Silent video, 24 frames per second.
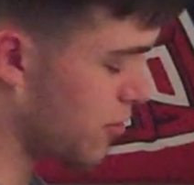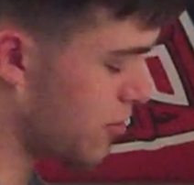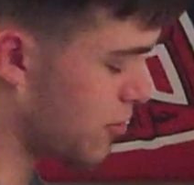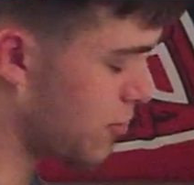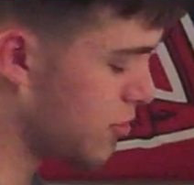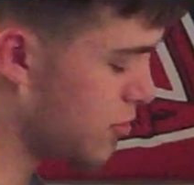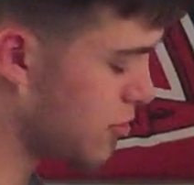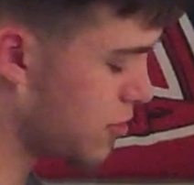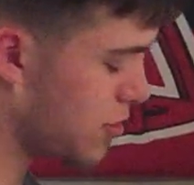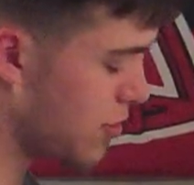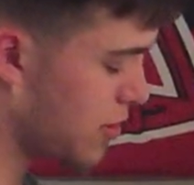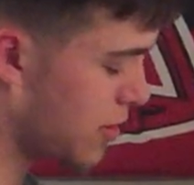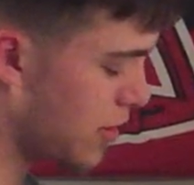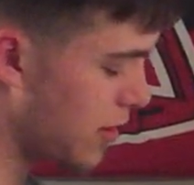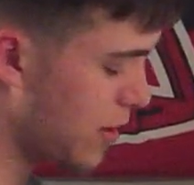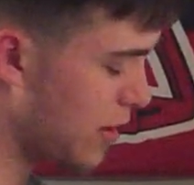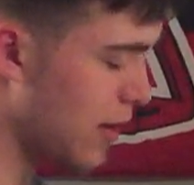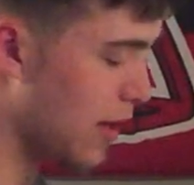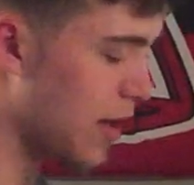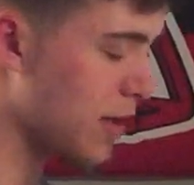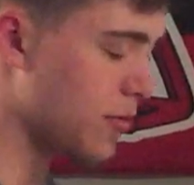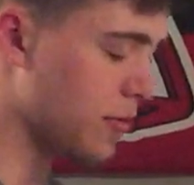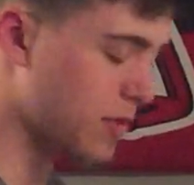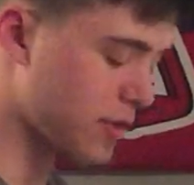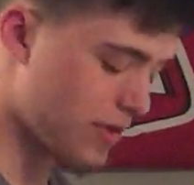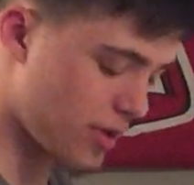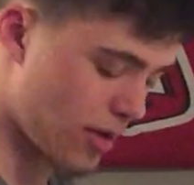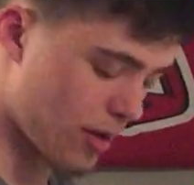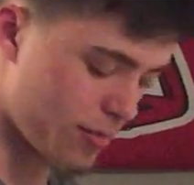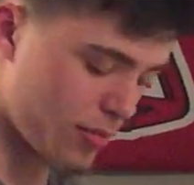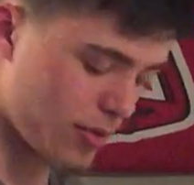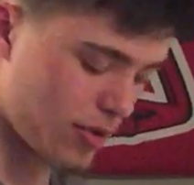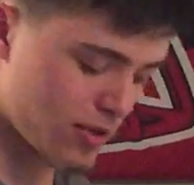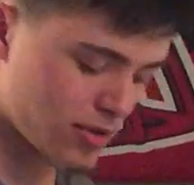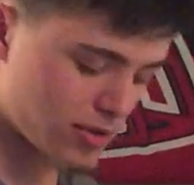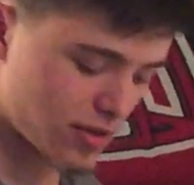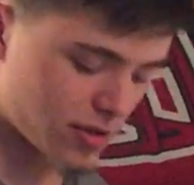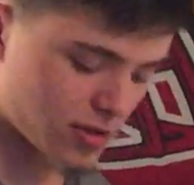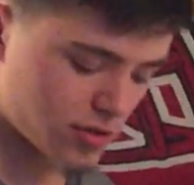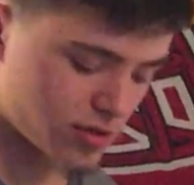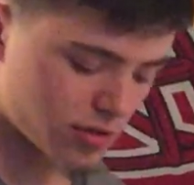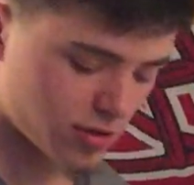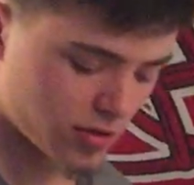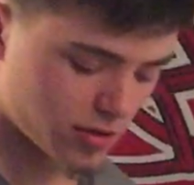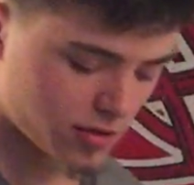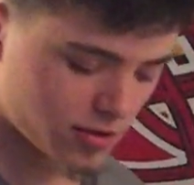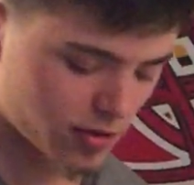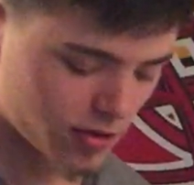what that means is
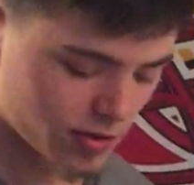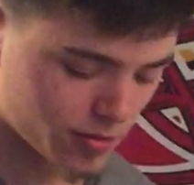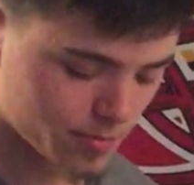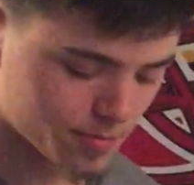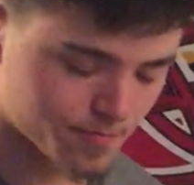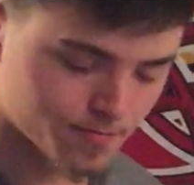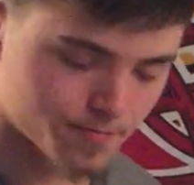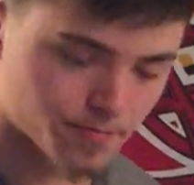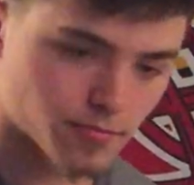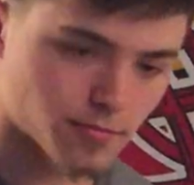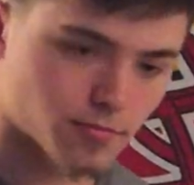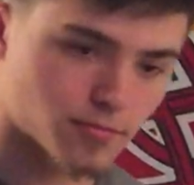short term.